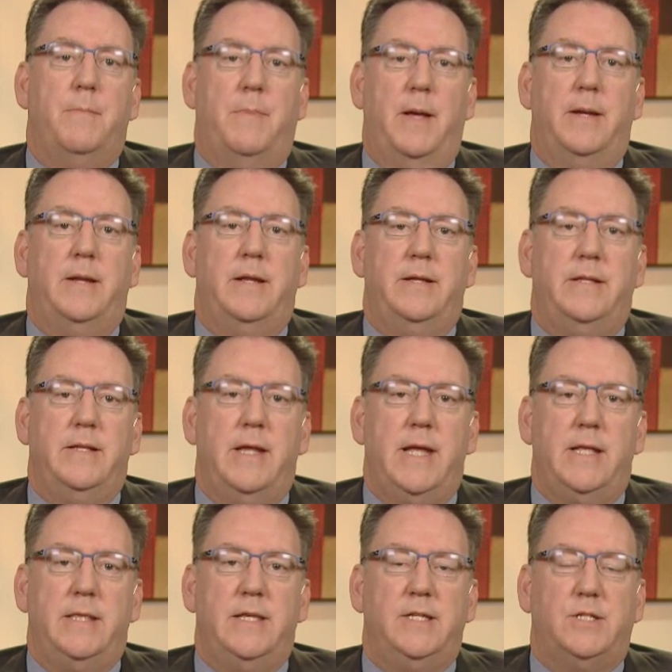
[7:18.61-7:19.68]
but
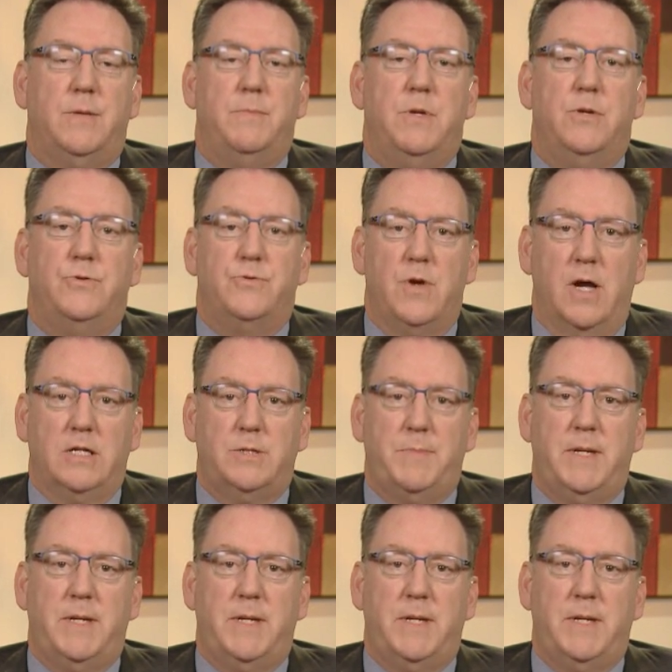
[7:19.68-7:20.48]
in these immune drugs,